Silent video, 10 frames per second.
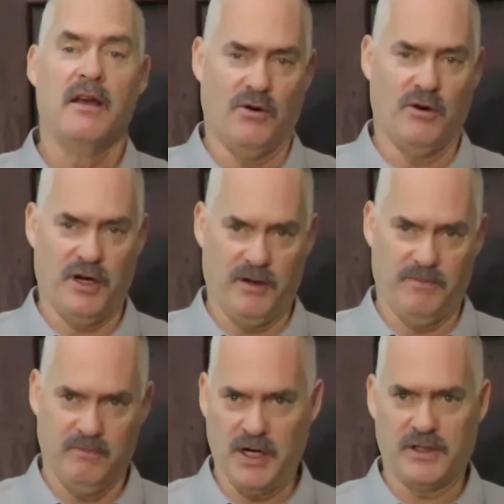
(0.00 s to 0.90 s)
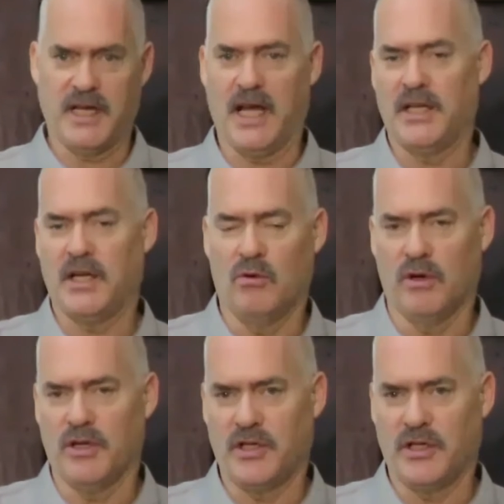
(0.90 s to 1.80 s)
in order to understand the
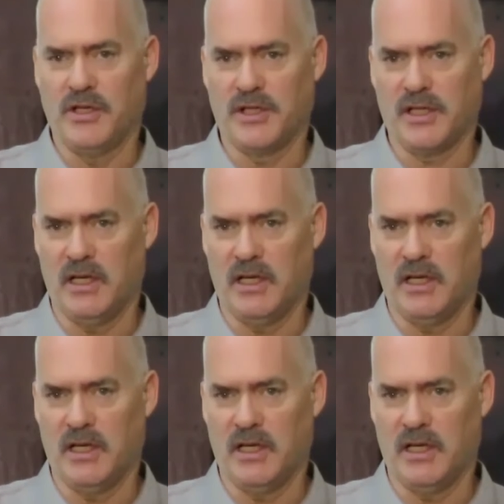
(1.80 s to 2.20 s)
origins